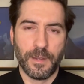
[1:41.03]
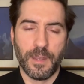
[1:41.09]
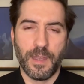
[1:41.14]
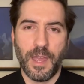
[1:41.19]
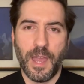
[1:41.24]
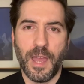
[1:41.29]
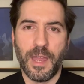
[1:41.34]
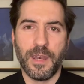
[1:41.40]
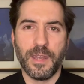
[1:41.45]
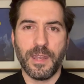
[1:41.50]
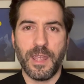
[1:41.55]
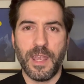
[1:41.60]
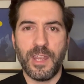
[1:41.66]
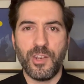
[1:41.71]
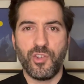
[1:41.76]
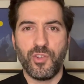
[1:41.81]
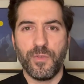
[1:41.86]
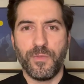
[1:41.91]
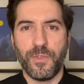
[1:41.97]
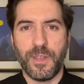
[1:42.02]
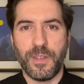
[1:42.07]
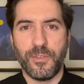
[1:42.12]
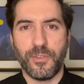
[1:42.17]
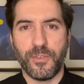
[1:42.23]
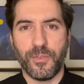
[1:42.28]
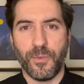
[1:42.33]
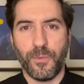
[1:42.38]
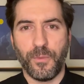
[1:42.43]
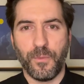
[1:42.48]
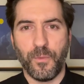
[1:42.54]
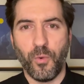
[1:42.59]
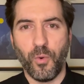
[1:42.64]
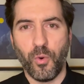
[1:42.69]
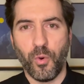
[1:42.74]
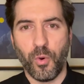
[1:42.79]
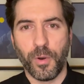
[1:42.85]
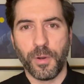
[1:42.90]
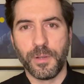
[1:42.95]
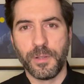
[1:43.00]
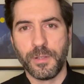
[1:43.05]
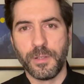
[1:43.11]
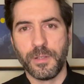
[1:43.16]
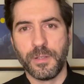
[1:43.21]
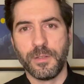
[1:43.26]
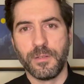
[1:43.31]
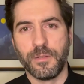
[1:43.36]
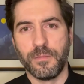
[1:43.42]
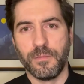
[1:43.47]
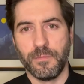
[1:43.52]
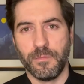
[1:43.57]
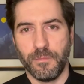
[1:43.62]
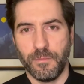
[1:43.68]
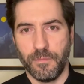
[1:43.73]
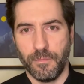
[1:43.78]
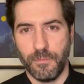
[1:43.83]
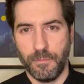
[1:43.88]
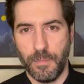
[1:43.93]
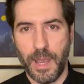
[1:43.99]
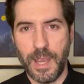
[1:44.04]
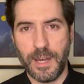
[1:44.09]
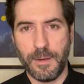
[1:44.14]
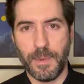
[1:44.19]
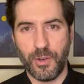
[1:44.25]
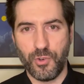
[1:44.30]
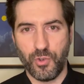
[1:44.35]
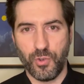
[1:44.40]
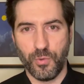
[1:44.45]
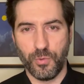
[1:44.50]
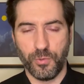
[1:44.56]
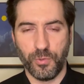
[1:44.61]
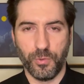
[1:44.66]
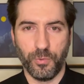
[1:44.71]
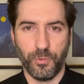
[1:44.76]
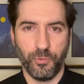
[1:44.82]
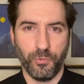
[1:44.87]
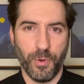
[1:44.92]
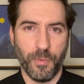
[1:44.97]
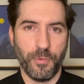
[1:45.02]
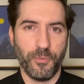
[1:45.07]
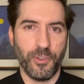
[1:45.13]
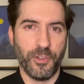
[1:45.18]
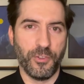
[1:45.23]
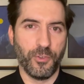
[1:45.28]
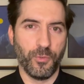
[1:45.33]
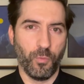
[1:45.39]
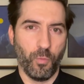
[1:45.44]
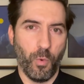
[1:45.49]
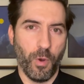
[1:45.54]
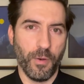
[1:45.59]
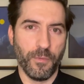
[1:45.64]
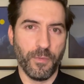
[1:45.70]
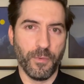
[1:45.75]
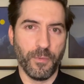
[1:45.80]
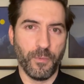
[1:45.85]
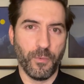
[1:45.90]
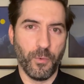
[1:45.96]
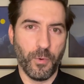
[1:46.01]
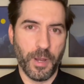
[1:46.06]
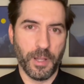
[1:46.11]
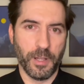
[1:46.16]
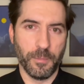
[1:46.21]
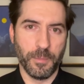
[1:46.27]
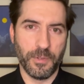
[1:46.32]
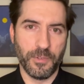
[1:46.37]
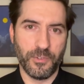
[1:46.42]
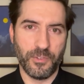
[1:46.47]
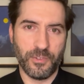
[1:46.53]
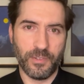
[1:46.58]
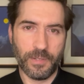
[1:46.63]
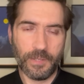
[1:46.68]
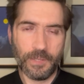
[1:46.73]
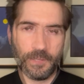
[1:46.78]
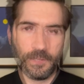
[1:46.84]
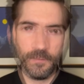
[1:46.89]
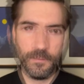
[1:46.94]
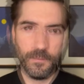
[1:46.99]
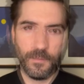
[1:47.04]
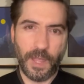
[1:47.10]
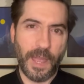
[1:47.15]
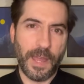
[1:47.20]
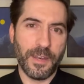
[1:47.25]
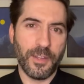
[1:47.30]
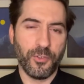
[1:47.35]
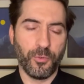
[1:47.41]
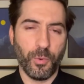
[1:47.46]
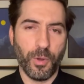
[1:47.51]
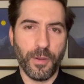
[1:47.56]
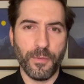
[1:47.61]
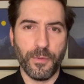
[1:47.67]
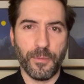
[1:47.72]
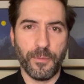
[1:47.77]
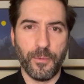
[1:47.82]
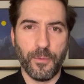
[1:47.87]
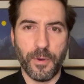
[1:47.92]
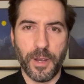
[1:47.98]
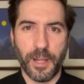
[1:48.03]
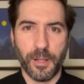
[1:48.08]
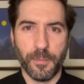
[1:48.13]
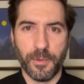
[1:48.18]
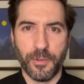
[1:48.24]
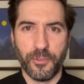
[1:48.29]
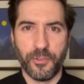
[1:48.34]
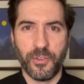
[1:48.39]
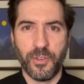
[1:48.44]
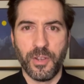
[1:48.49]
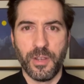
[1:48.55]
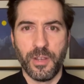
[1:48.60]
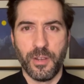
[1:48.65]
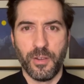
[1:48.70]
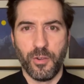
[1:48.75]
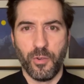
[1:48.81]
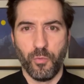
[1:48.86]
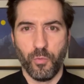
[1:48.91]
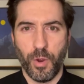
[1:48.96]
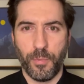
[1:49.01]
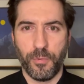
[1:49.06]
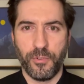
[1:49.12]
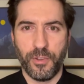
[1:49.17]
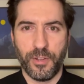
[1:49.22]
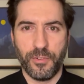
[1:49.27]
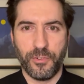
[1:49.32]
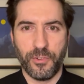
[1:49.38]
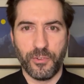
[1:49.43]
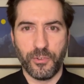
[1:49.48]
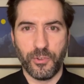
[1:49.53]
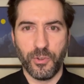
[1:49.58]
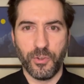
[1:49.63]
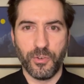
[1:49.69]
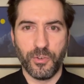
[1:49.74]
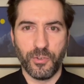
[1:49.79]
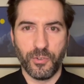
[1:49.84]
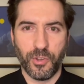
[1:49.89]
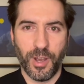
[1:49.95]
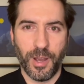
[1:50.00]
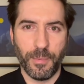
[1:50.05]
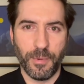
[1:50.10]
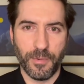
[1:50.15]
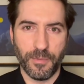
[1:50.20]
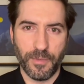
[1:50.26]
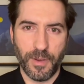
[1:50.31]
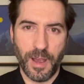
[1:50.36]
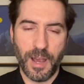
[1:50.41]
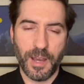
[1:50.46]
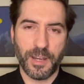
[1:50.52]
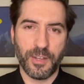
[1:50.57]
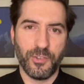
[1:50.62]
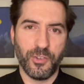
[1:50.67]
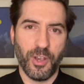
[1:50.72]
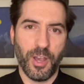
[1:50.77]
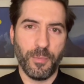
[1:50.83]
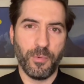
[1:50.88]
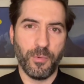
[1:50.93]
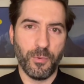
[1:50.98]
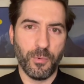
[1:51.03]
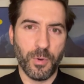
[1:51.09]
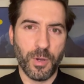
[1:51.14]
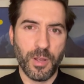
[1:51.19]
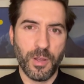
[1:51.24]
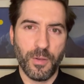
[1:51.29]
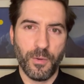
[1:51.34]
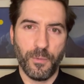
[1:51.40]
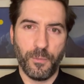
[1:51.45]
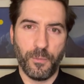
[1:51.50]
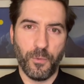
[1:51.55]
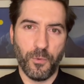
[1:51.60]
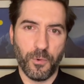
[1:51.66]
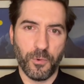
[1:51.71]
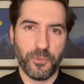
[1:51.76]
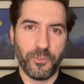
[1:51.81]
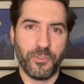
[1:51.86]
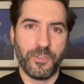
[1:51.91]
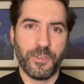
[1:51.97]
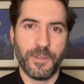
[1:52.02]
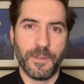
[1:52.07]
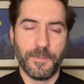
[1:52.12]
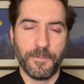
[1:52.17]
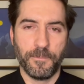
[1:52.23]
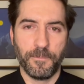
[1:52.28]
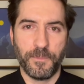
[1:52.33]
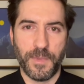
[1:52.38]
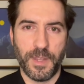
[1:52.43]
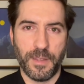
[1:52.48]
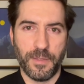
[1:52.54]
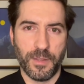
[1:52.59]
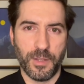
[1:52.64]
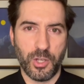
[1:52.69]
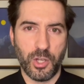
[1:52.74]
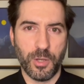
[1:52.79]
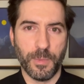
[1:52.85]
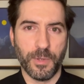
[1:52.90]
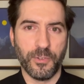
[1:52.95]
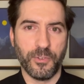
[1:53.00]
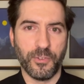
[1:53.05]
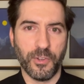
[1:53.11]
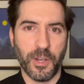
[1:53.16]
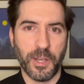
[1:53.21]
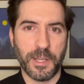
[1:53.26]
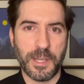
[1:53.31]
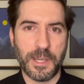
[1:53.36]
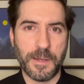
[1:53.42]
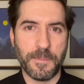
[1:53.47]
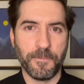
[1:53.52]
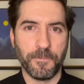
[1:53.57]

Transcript: And each of these four main magical tools represents one of the four elements, and as one of the four elements represents a certain type of archetypal force in the human psyche.